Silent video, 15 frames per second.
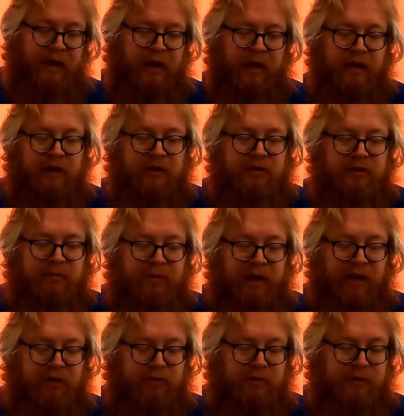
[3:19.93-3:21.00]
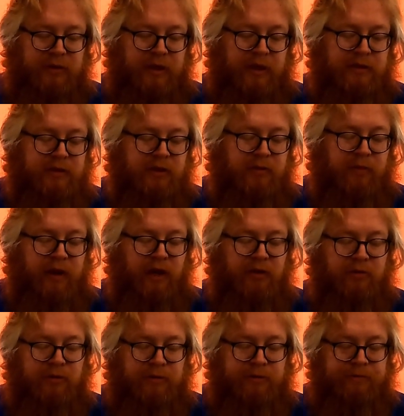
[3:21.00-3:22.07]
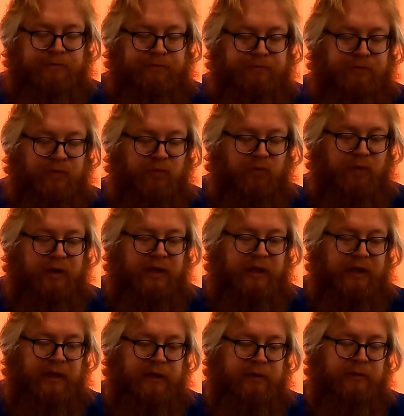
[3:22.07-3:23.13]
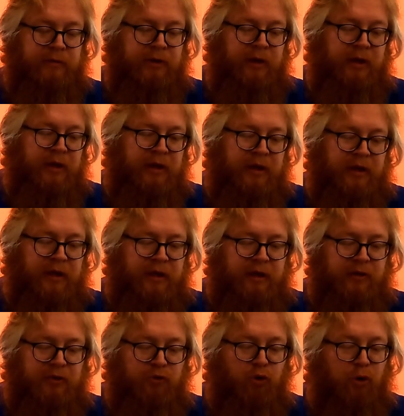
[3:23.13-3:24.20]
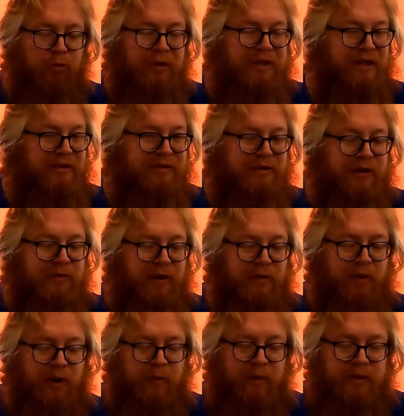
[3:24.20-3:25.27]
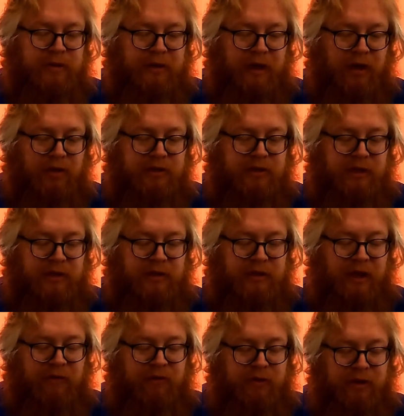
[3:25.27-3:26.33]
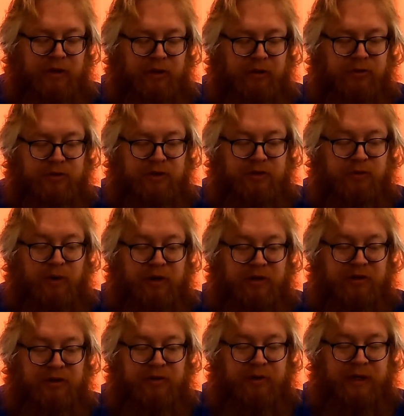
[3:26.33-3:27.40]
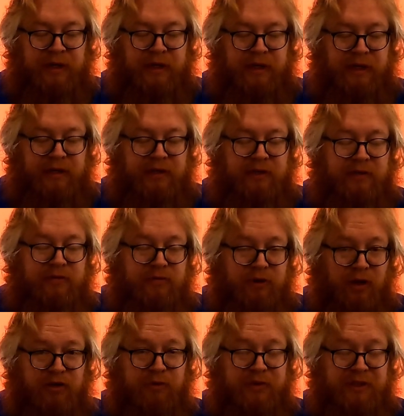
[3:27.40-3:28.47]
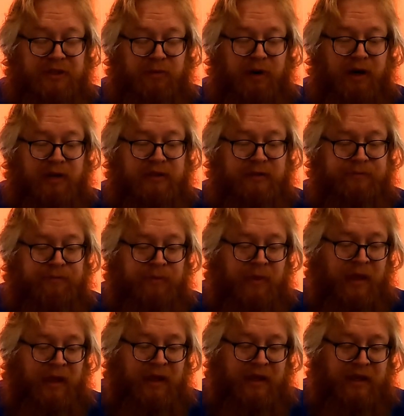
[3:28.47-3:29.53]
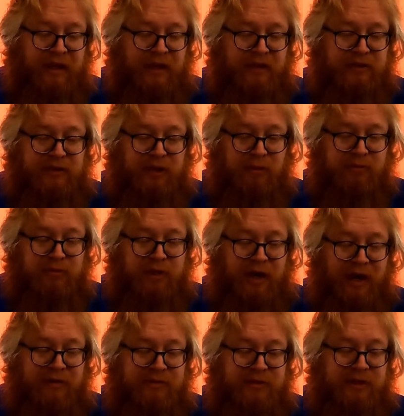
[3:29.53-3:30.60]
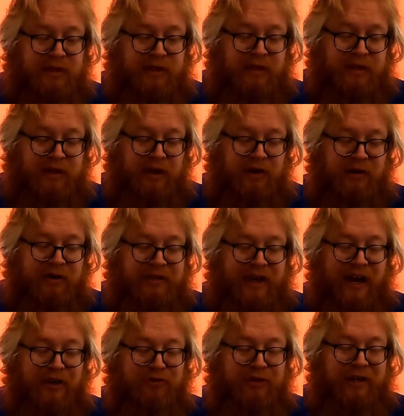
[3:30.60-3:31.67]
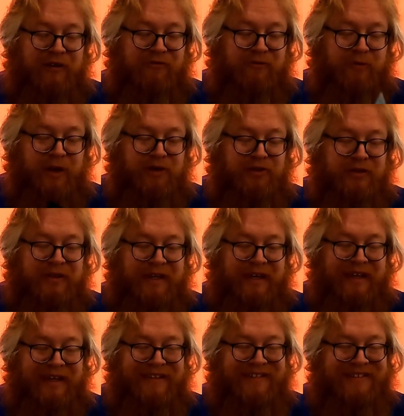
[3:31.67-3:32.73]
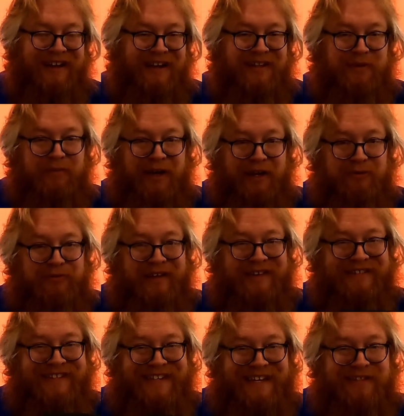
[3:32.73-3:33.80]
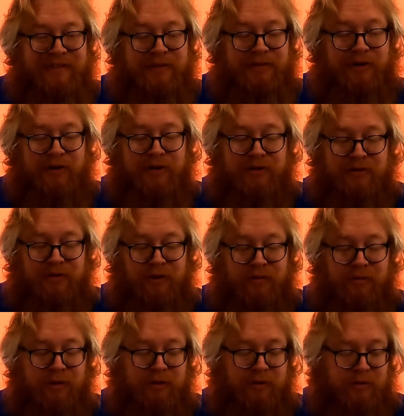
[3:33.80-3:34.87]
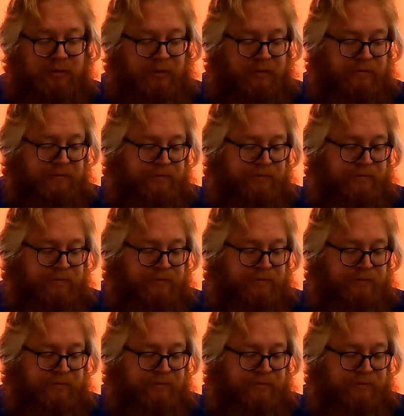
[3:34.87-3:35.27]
And here's the manual. And so the manual really normally doesn't serve any purpose else than to give you the clues as what you're doing and tells you what's in the box. Sometimes there is actually information inside the manual that is necessary to solve clues.